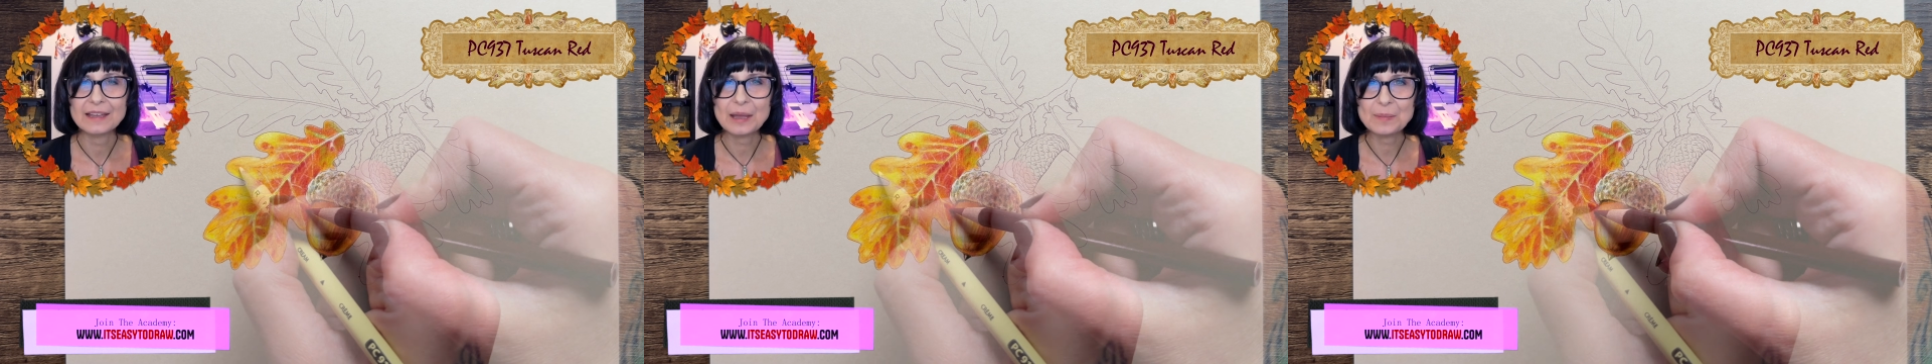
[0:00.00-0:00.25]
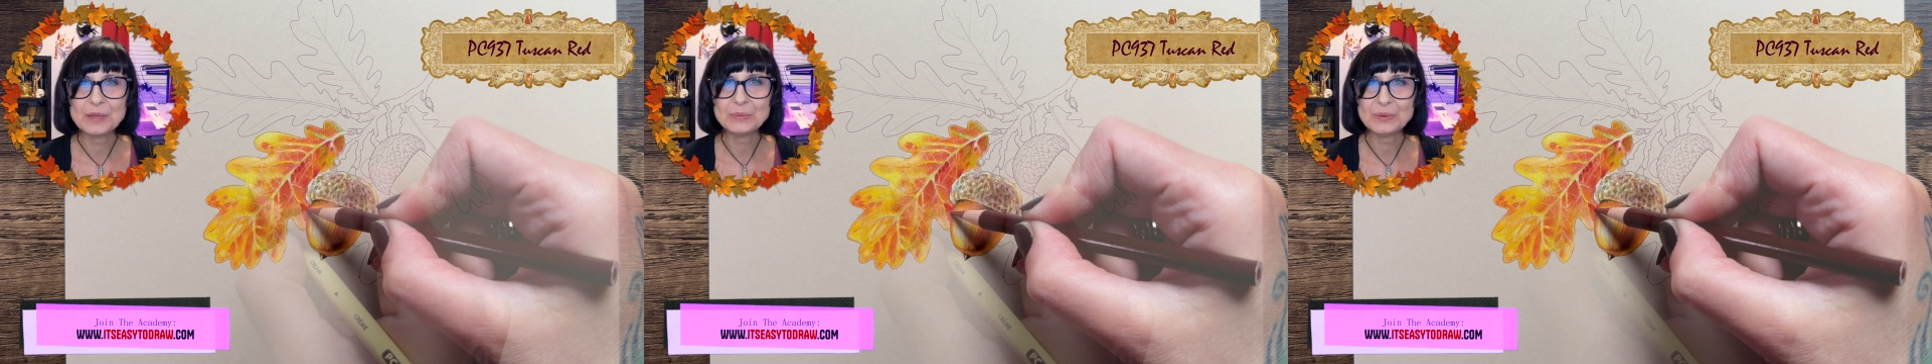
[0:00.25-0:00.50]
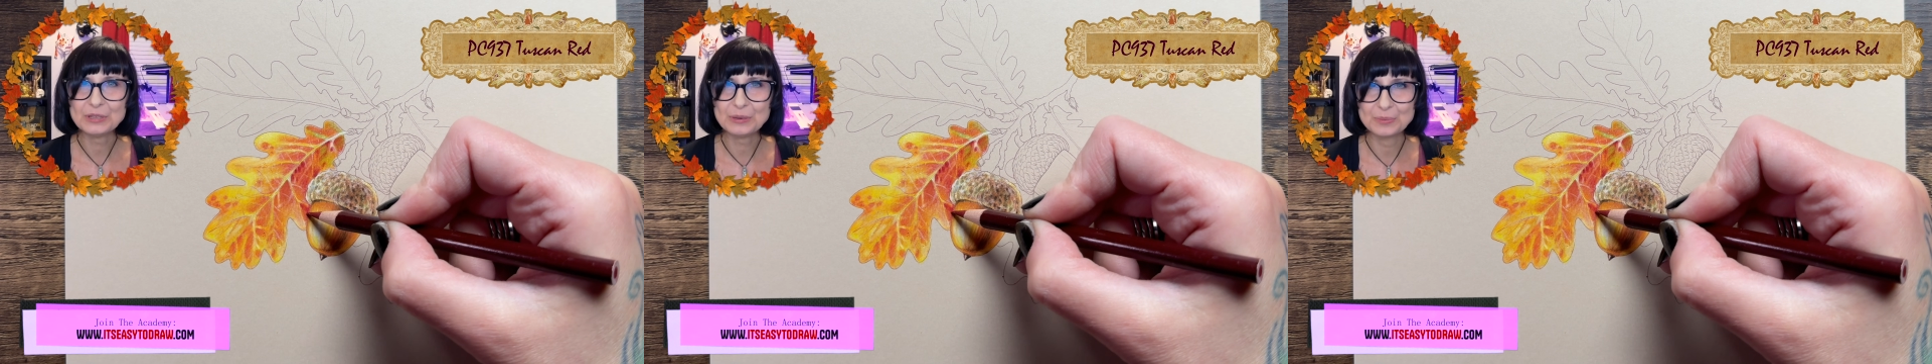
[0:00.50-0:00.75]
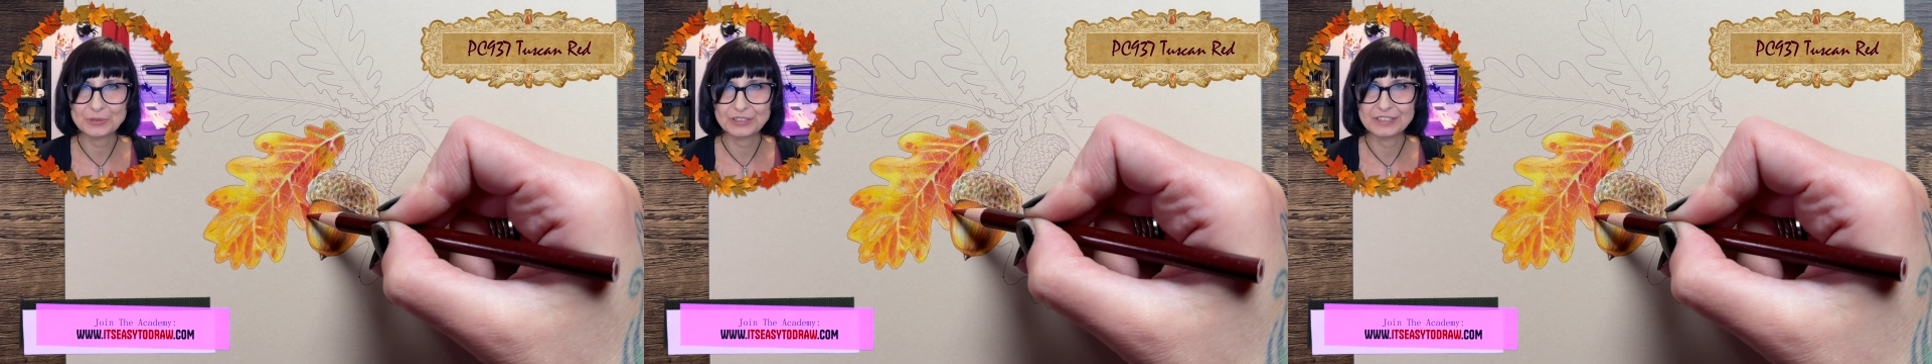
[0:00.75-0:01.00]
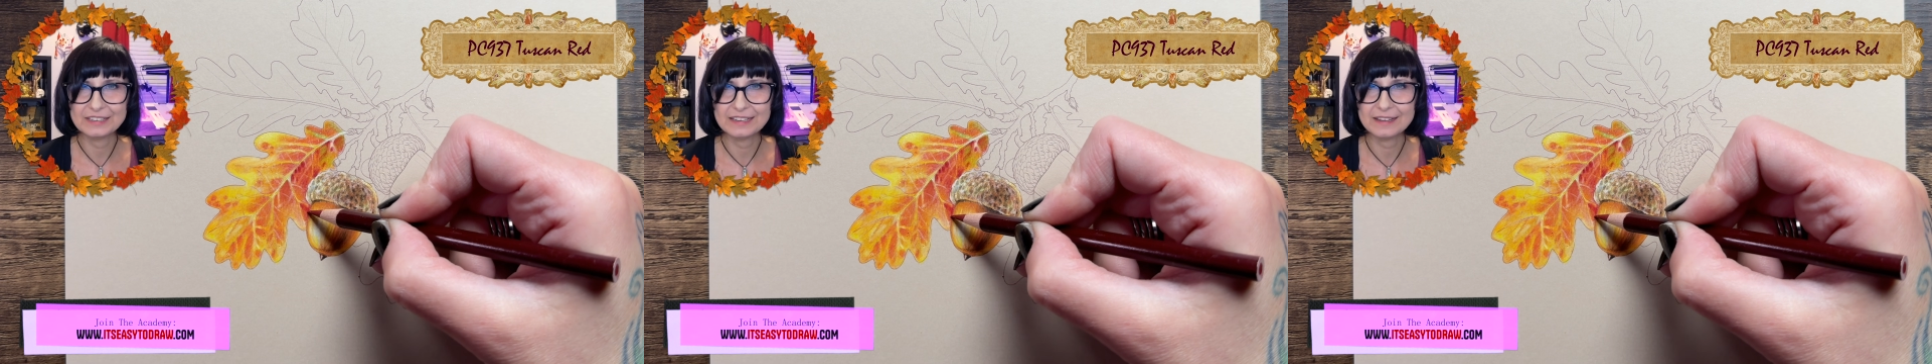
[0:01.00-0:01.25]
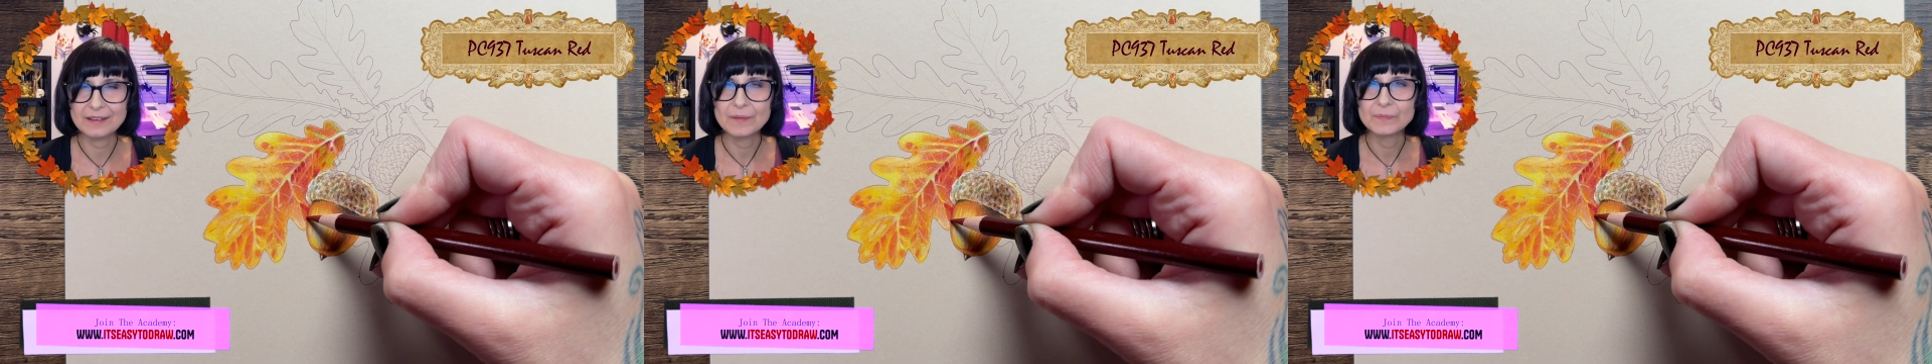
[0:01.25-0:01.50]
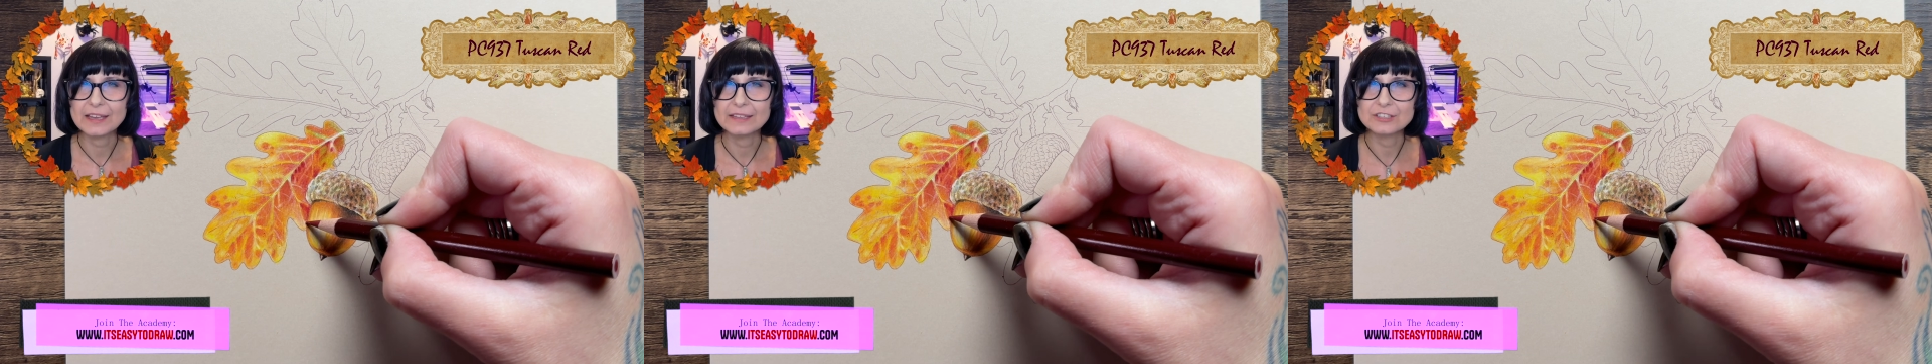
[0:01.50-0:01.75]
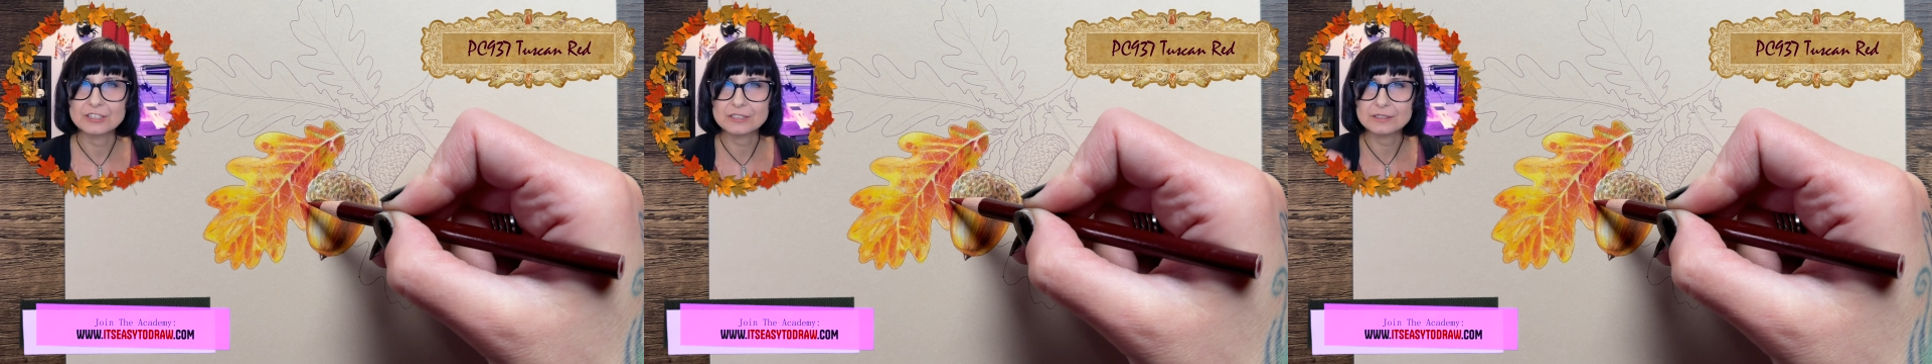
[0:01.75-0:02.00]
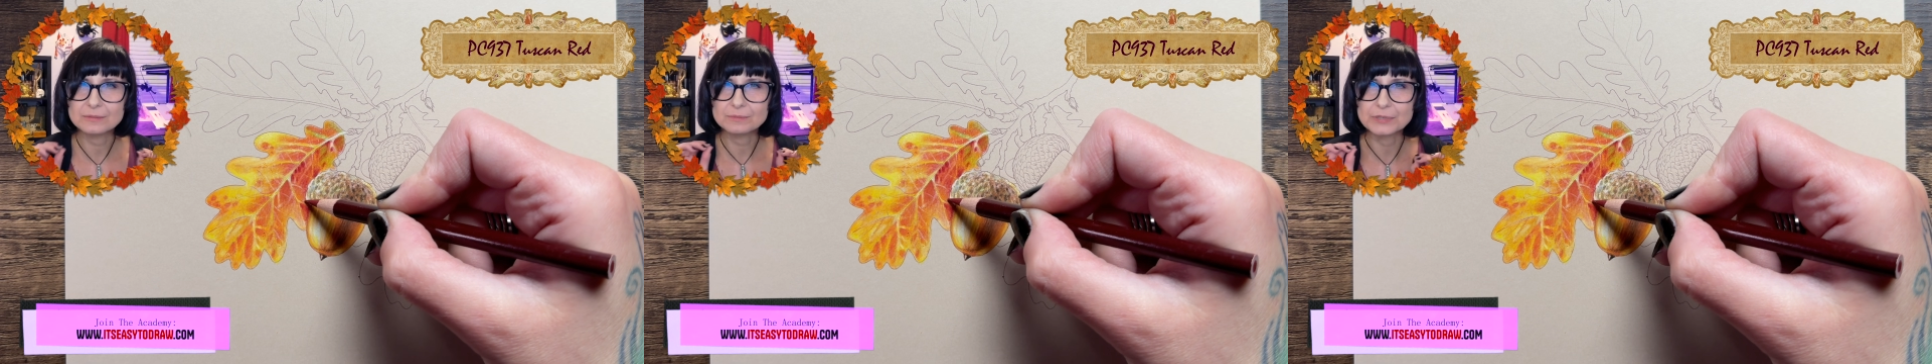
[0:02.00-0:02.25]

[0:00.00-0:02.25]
come in with your burgundy and just